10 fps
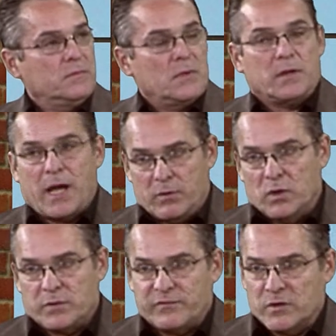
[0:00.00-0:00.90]
I
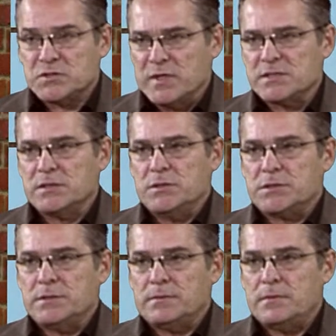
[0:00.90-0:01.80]
wrote the first
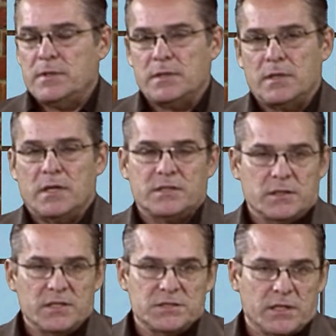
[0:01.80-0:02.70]
resolution, and then our
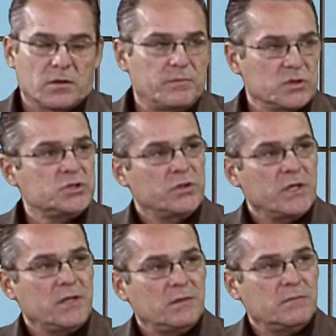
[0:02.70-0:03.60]
Attorney General, Bill
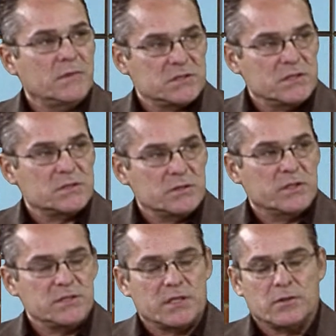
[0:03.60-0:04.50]
Schuette, Michigan's
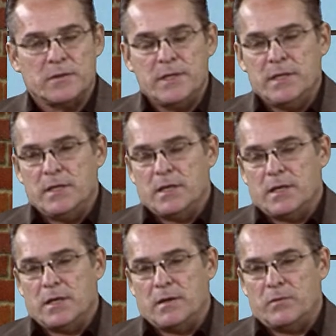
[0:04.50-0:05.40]
Attorney General,
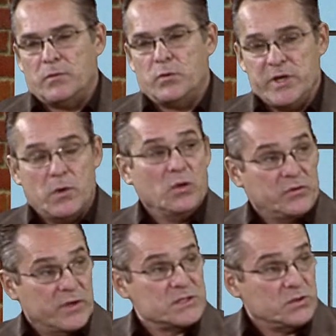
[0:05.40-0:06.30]
rewrote the
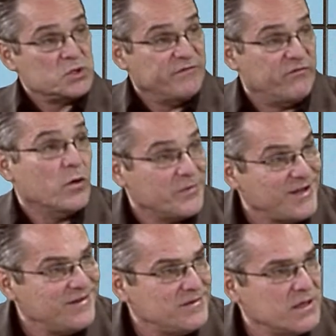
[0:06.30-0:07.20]
resolution for me.
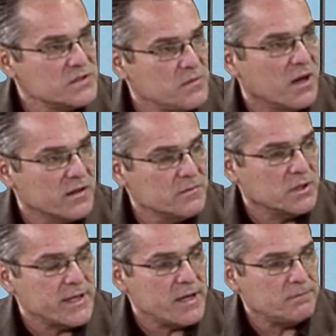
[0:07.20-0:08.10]
That was part of the
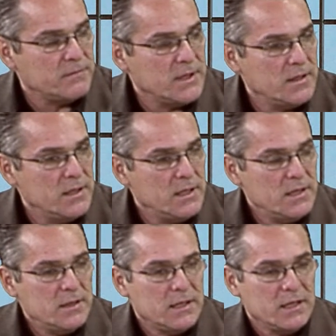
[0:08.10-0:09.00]
plan.
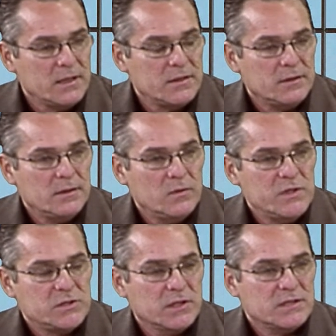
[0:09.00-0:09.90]
And we
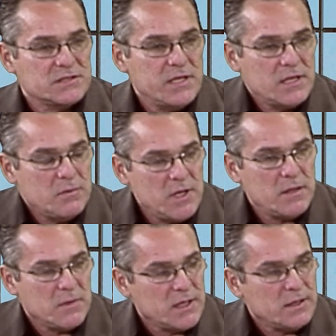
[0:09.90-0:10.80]
took it to state committee
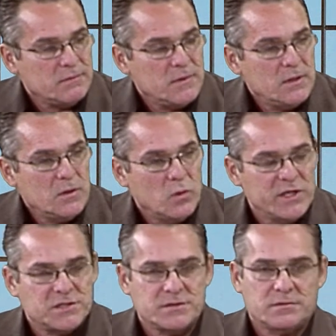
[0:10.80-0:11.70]
meeting,
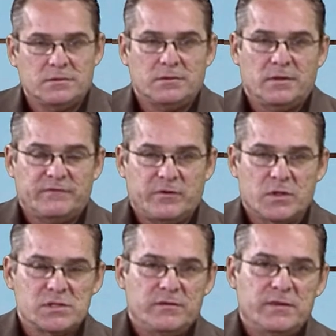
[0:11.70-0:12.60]
which, for
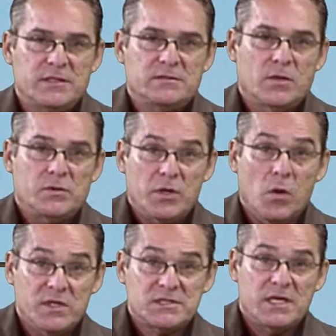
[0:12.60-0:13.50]
those of you that don't know
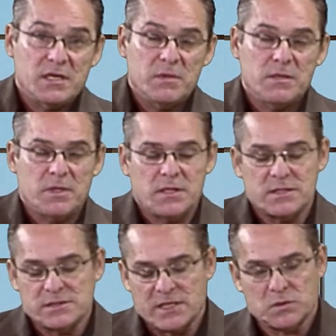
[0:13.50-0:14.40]
what state committee meeting
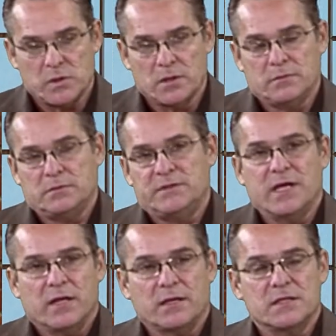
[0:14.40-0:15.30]
is, that's where
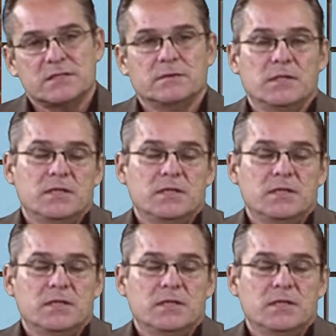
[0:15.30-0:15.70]
delegates